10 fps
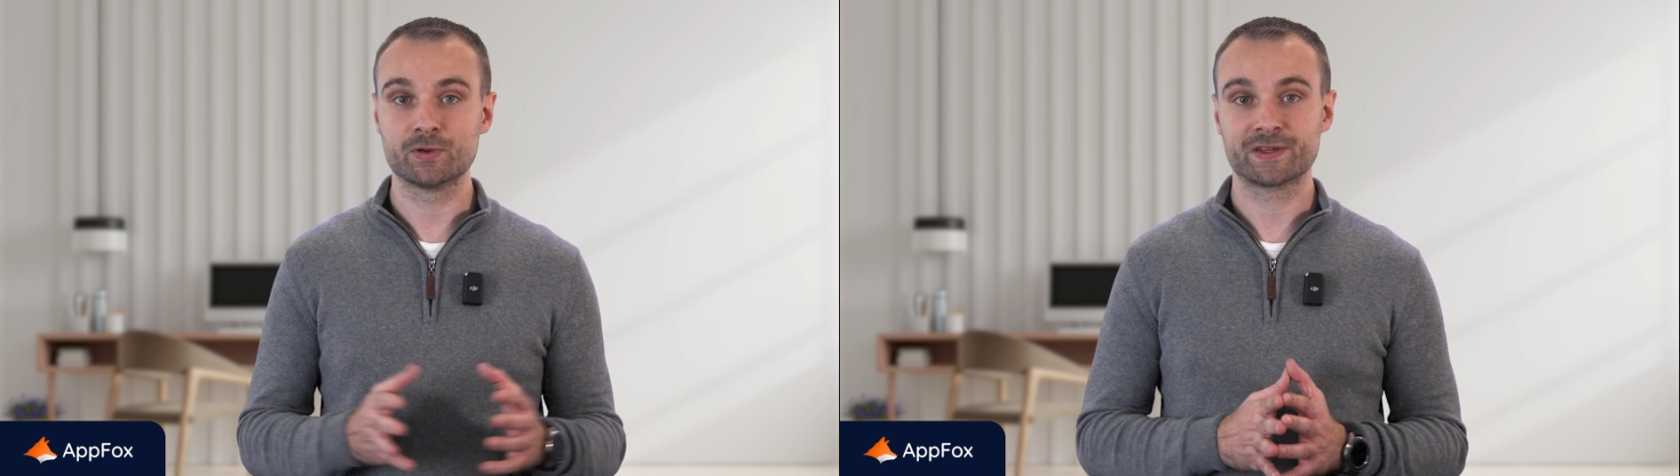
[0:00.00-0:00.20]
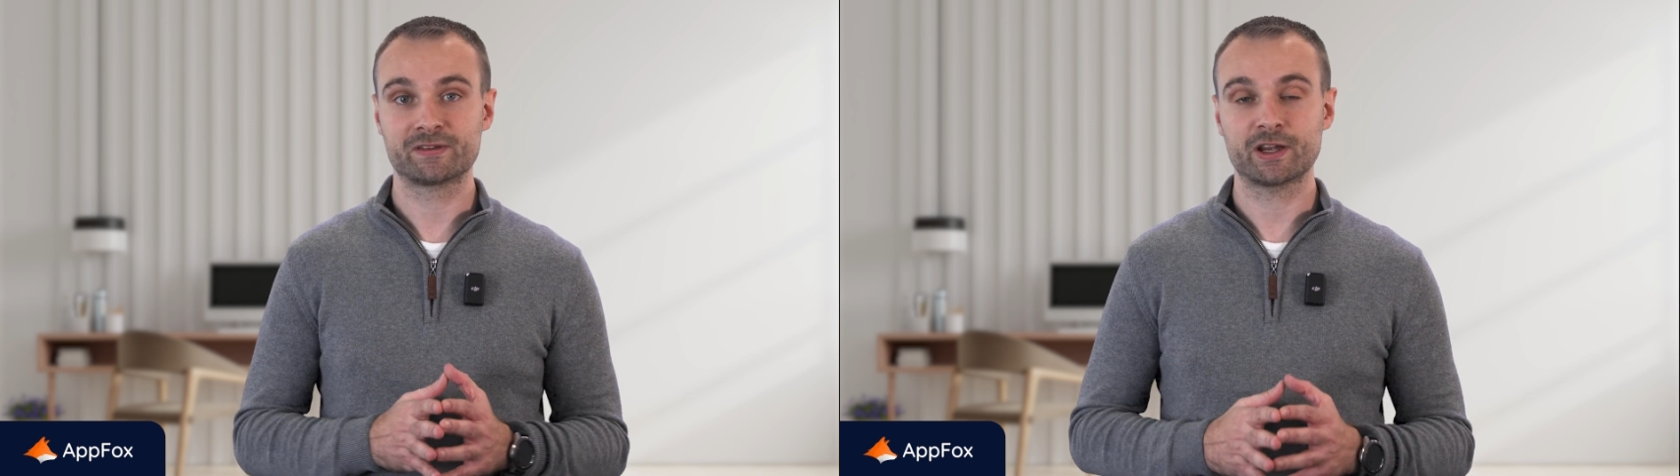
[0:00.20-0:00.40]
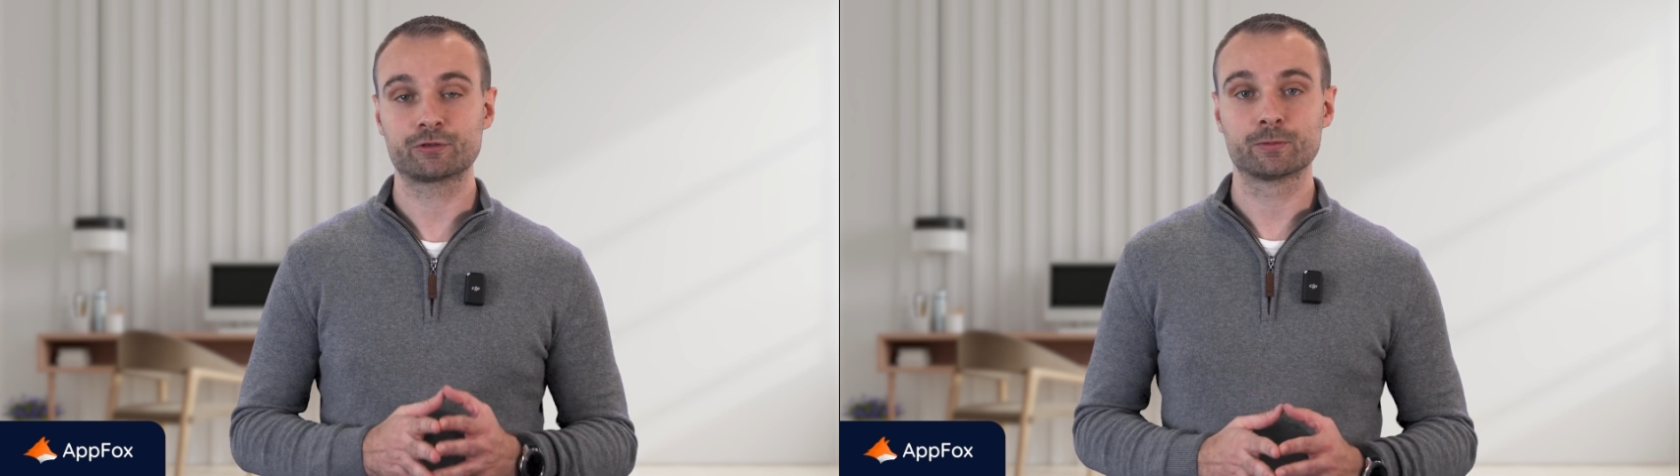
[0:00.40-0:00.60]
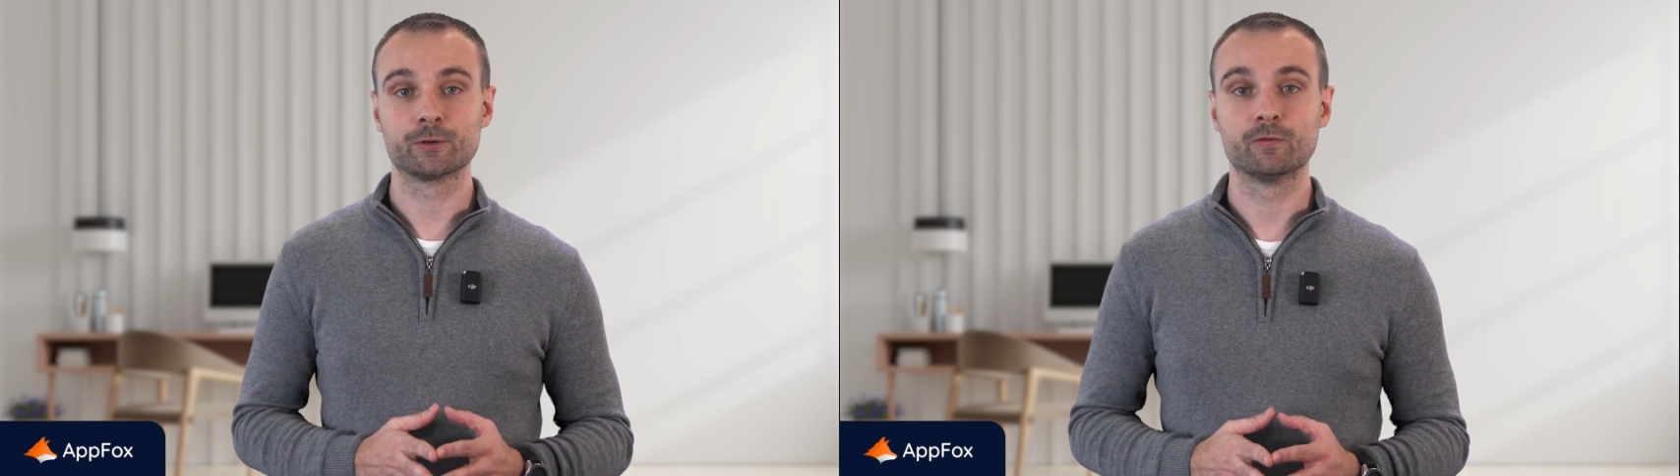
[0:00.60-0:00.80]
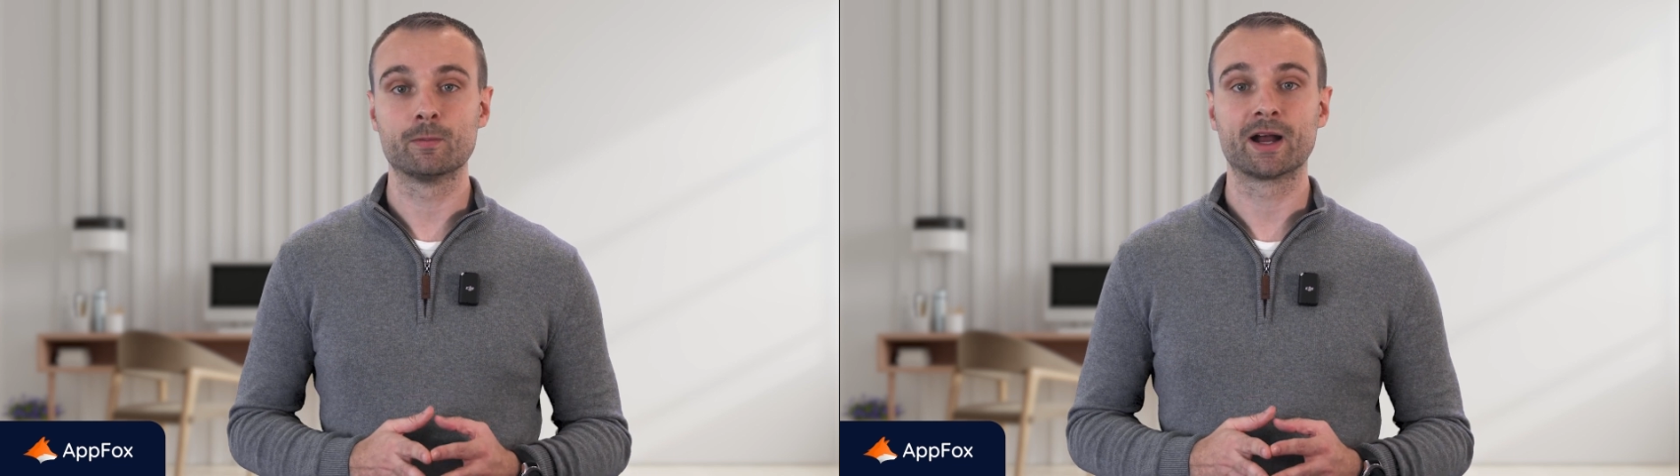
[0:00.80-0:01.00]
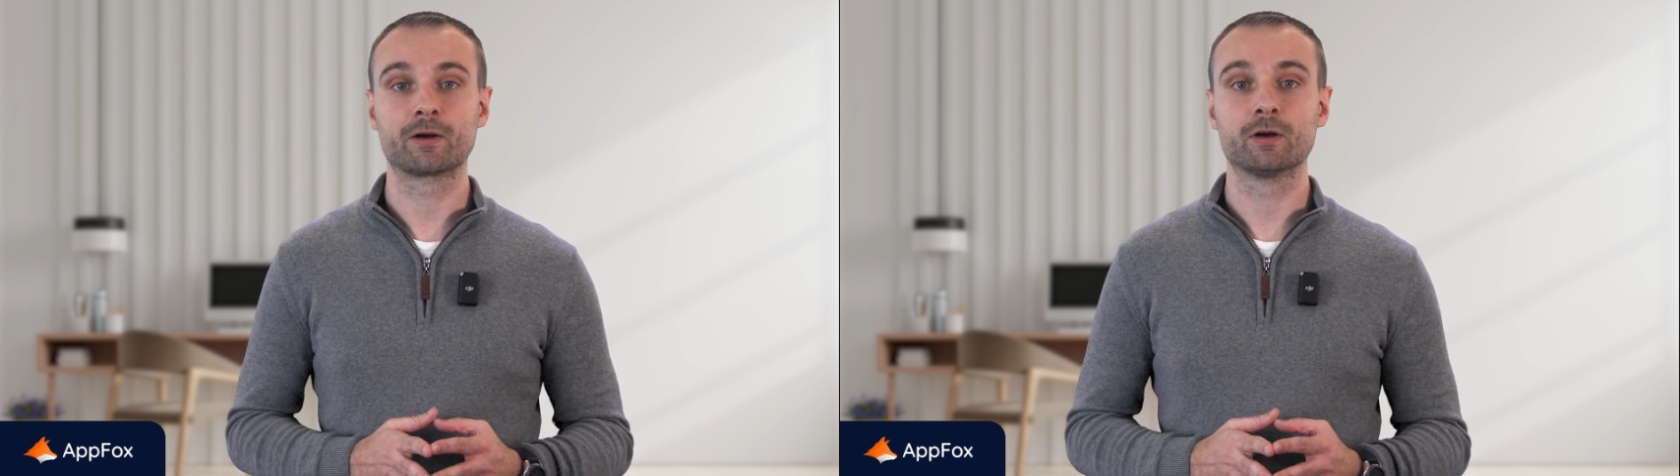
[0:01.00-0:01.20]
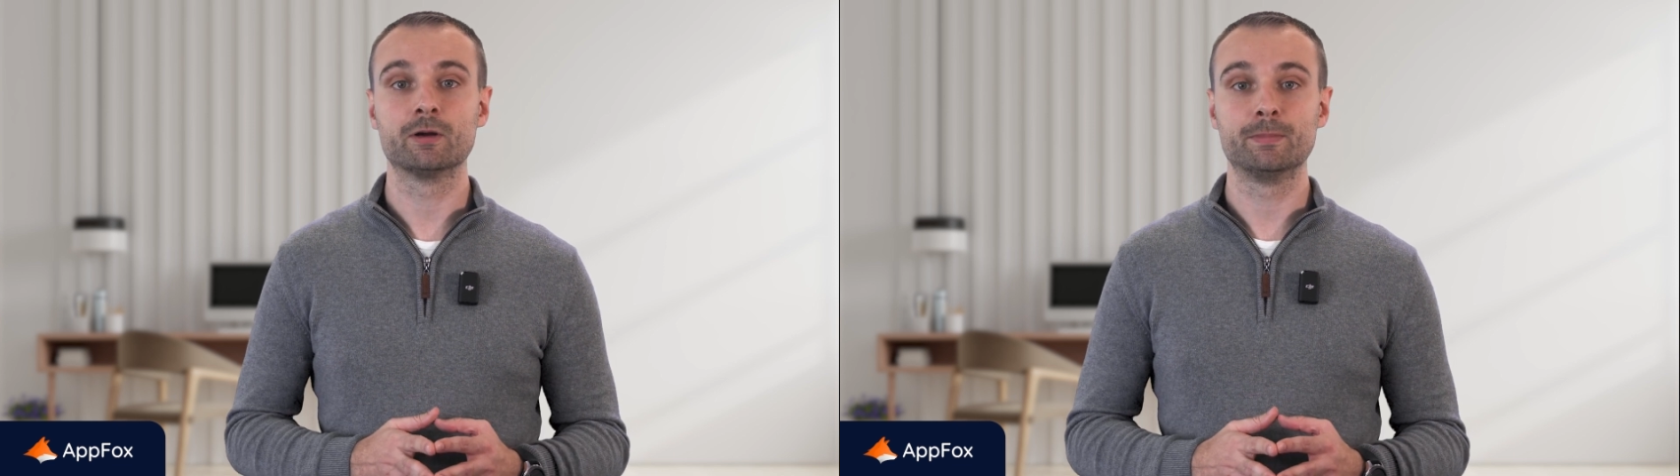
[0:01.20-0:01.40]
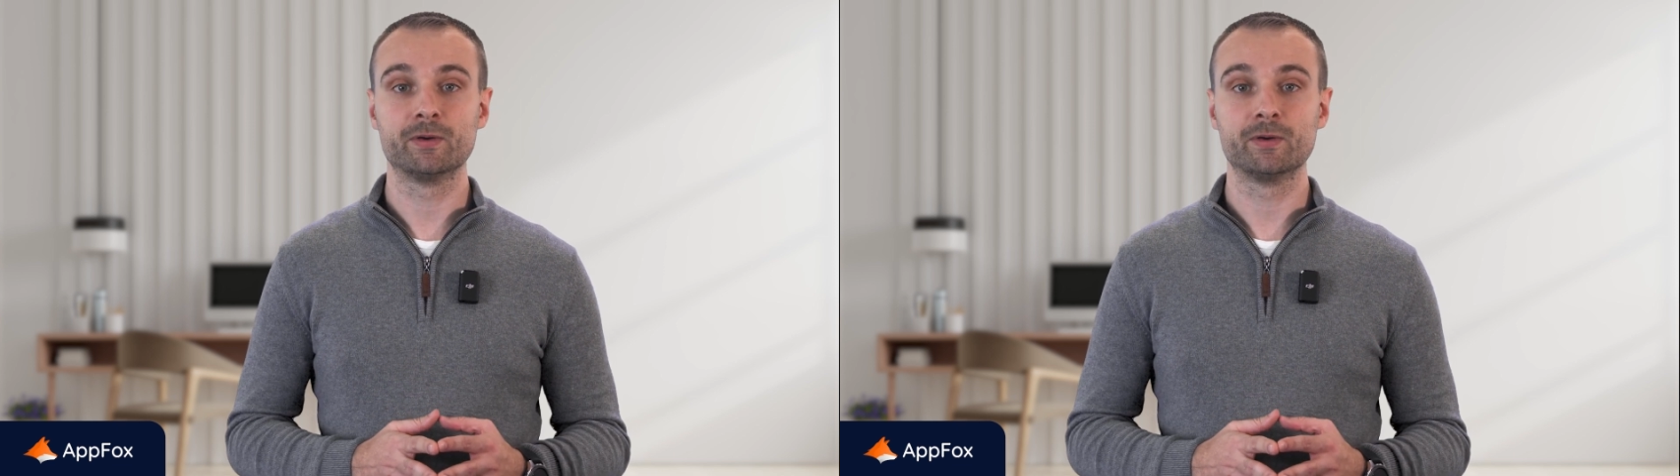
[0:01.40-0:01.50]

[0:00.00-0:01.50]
with the section approval macro